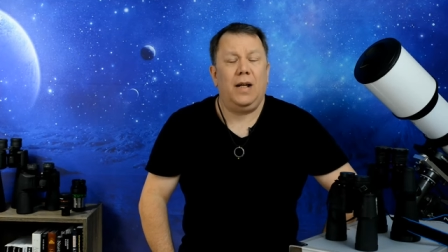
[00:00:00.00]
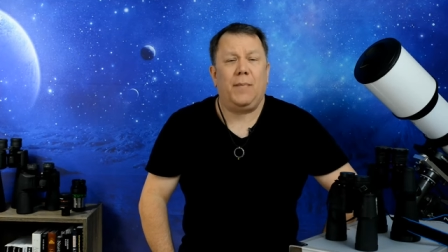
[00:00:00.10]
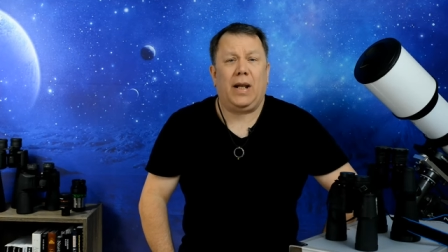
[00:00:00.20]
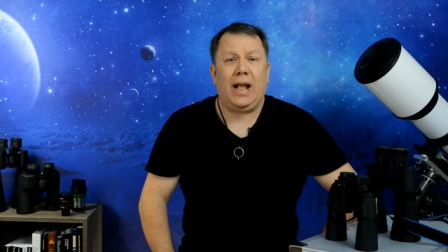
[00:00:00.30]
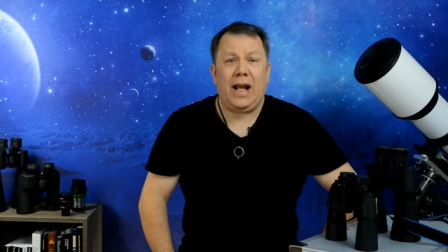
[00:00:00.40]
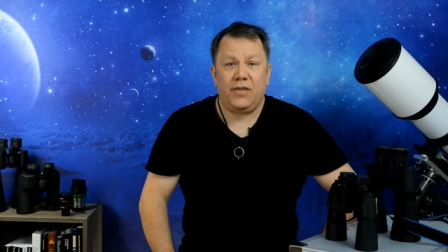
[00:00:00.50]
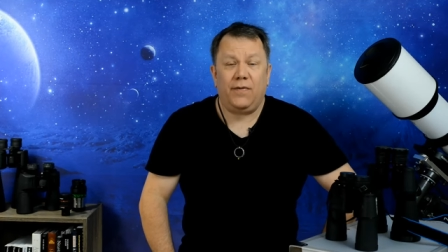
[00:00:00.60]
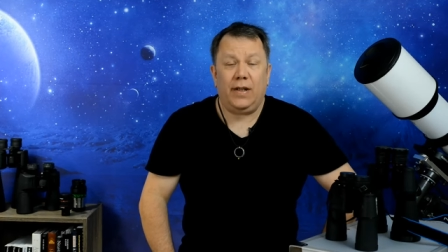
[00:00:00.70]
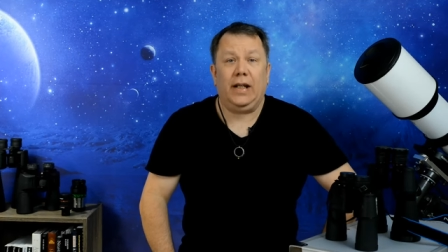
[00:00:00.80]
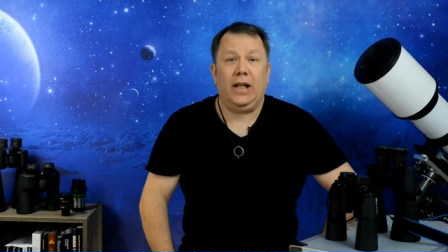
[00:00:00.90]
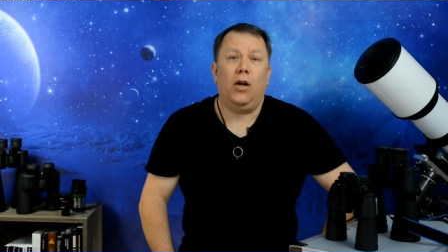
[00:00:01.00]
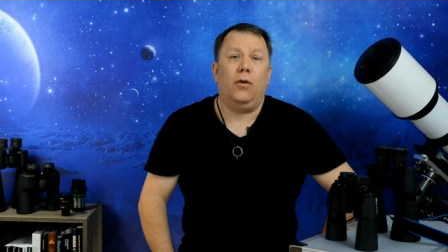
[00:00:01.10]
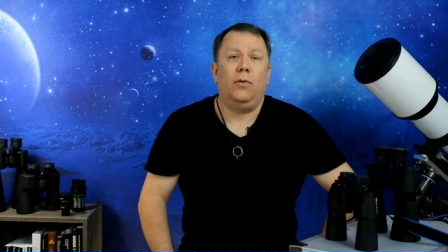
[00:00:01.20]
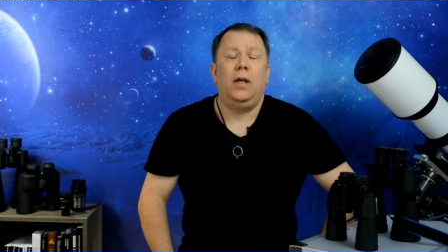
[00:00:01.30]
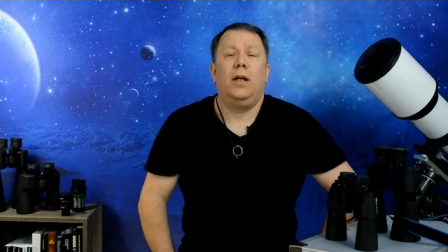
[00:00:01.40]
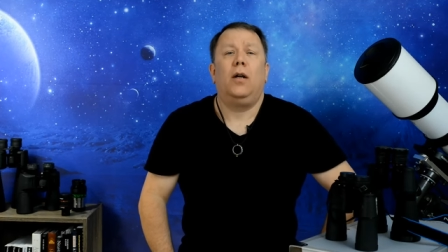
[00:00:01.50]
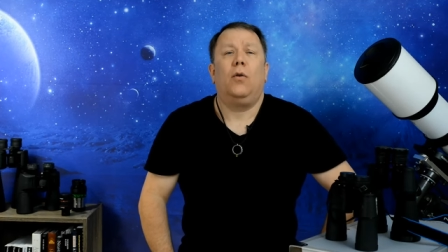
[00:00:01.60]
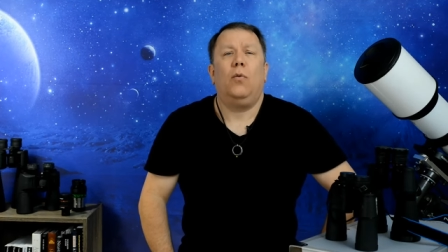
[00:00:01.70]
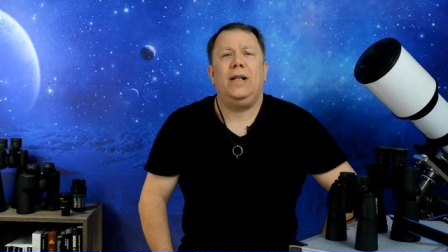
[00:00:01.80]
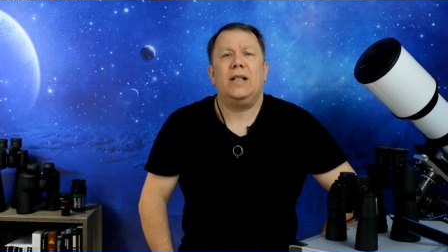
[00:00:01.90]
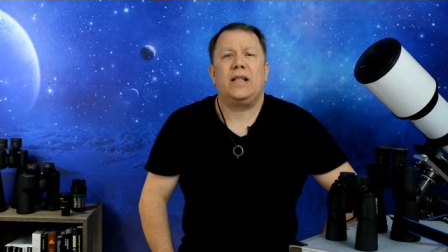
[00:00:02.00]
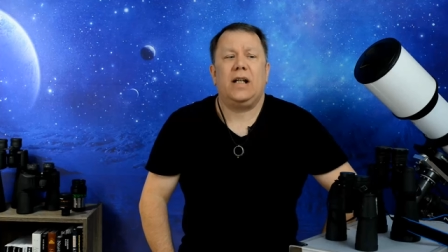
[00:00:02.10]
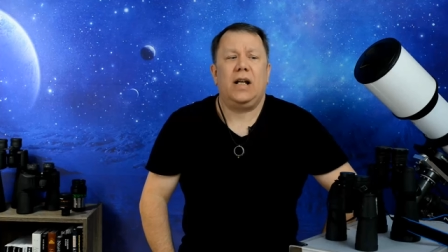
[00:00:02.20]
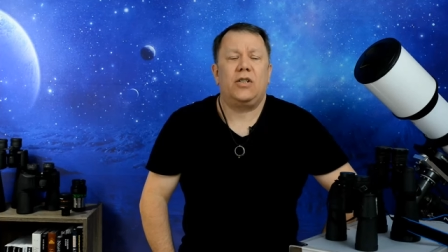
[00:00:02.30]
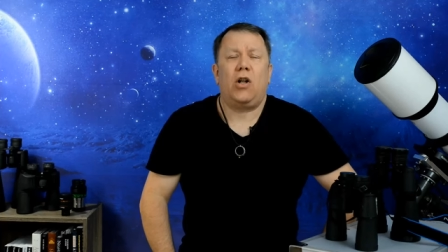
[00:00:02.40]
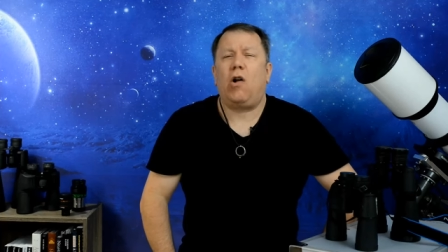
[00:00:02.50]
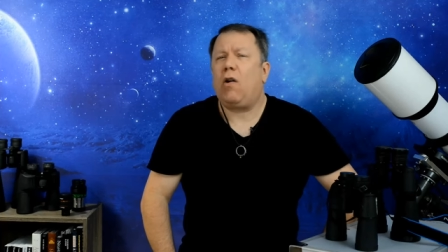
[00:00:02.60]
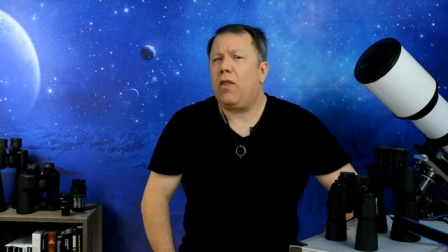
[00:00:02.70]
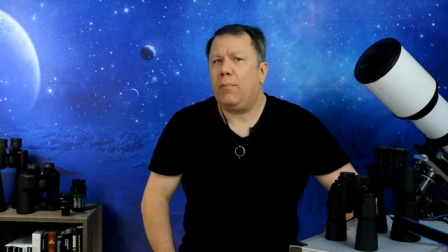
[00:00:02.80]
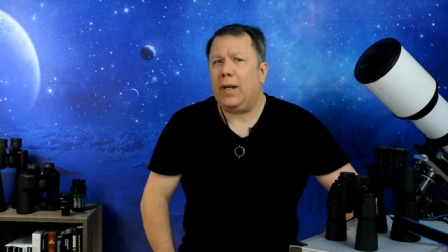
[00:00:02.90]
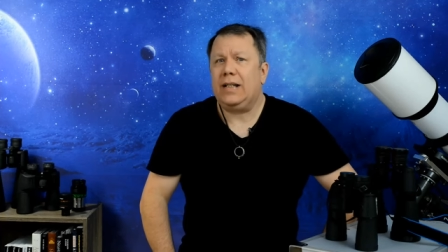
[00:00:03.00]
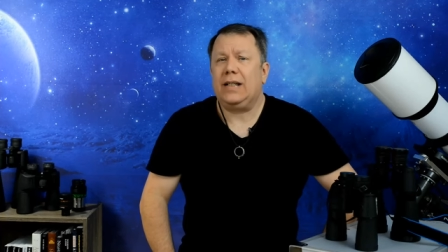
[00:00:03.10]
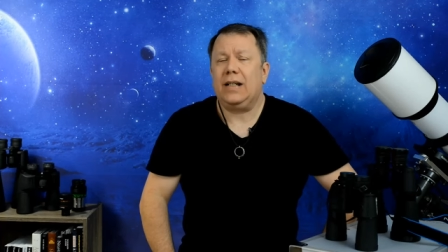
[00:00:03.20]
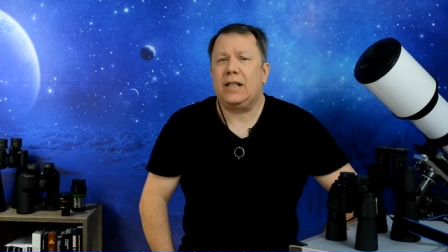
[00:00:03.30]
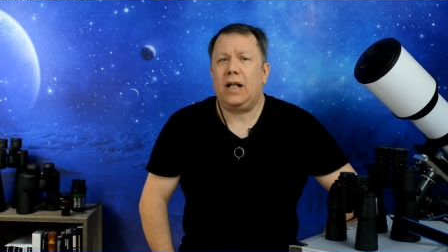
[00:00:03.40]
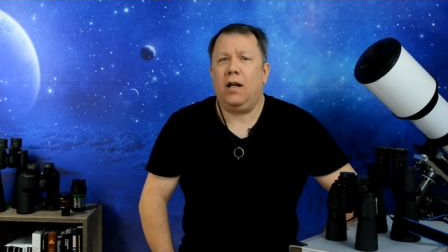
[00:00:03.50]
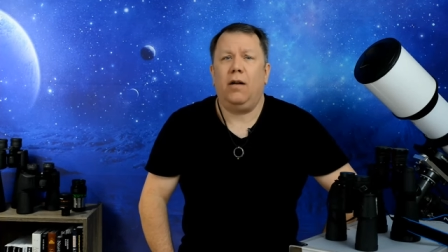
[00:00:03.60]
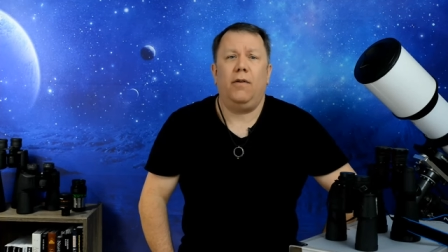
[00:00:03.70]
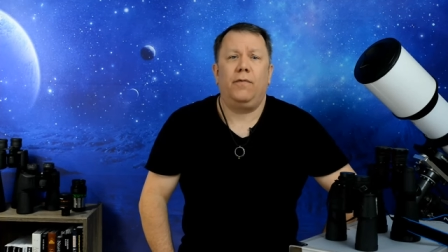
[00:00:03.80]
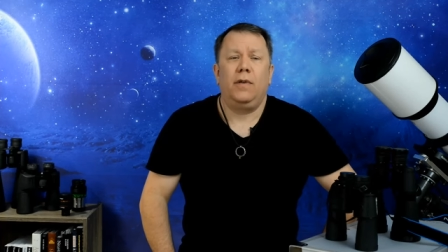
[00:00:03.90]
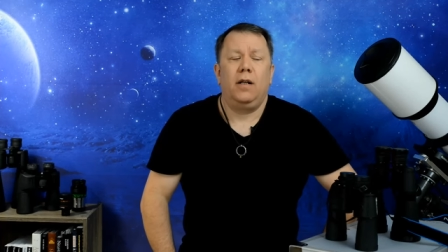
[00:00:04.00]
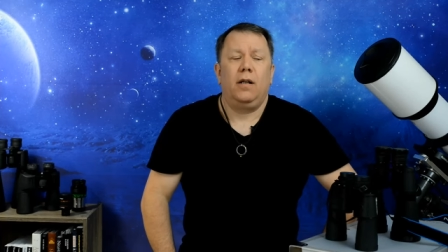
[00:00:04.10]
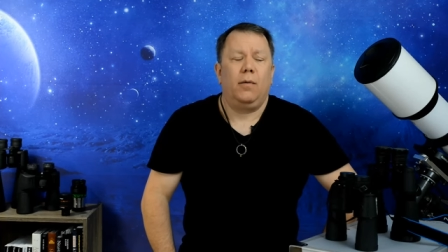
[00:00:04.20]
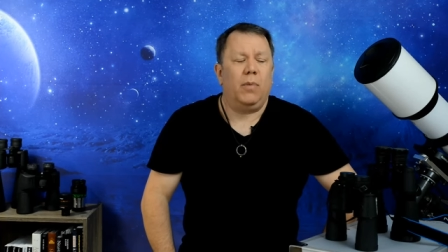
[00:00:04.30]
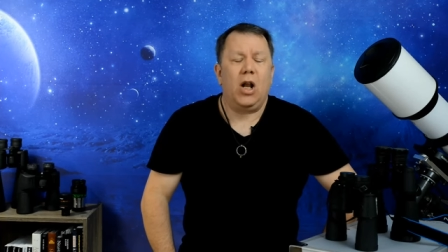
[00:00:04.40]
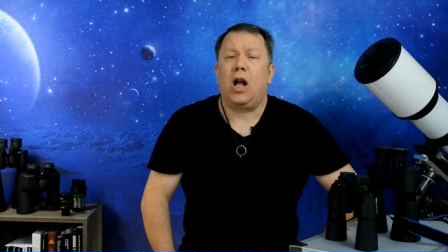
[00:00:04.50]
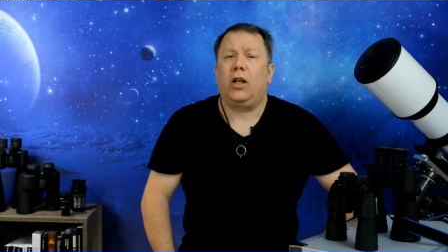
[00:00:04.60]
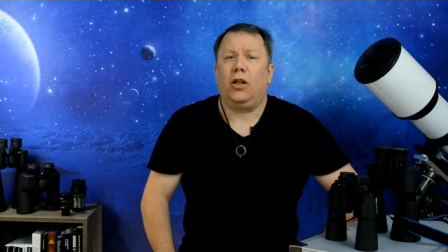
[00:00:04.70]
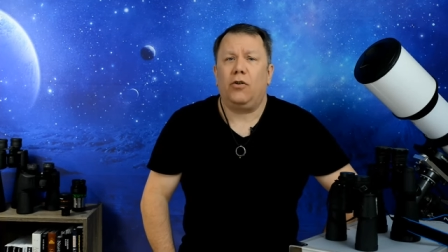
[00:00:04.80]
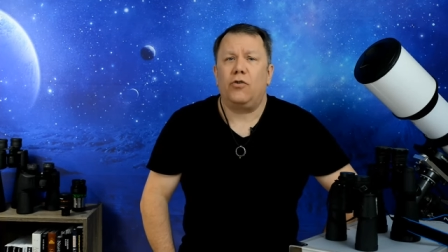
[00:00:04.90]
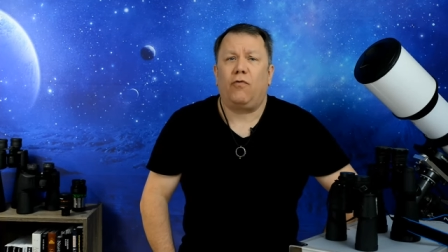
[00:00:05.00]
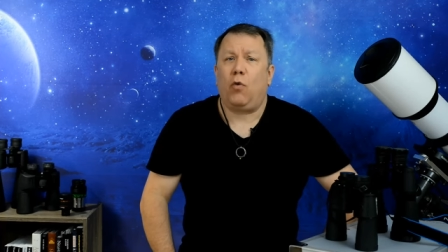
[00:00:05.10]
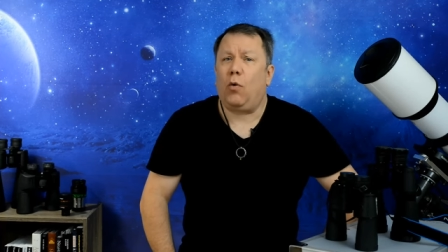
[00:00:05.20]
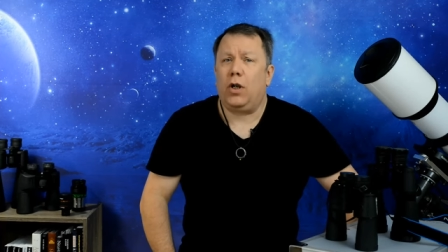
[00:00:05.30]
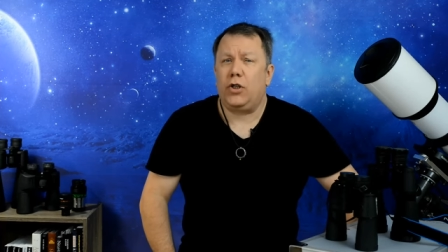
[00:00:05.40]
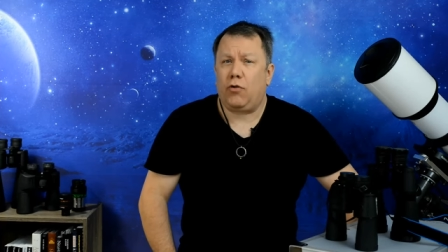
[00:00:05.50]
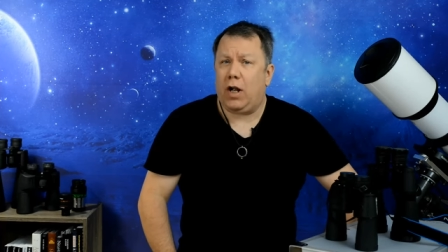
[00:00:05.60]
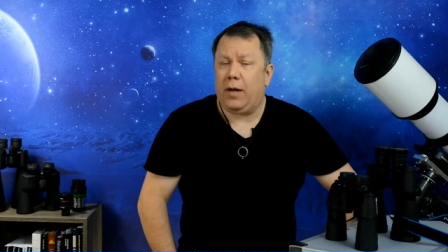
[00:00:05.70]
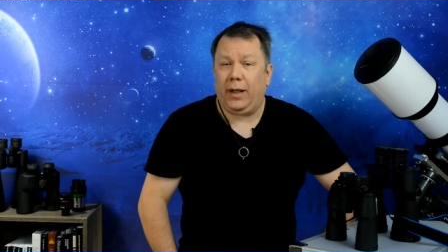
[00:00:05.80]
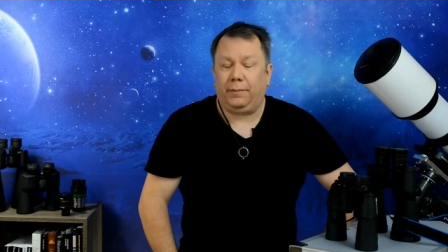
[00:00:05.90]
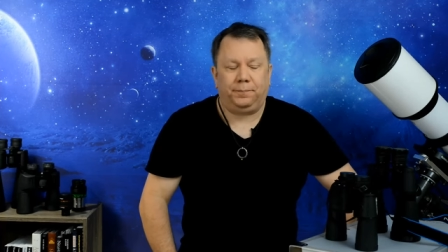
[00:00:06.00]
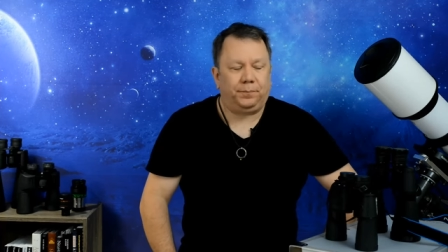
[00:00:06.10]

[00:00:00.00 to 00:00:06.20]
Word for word: In my last video, we discussed all of the basics of binoculars for astronomy.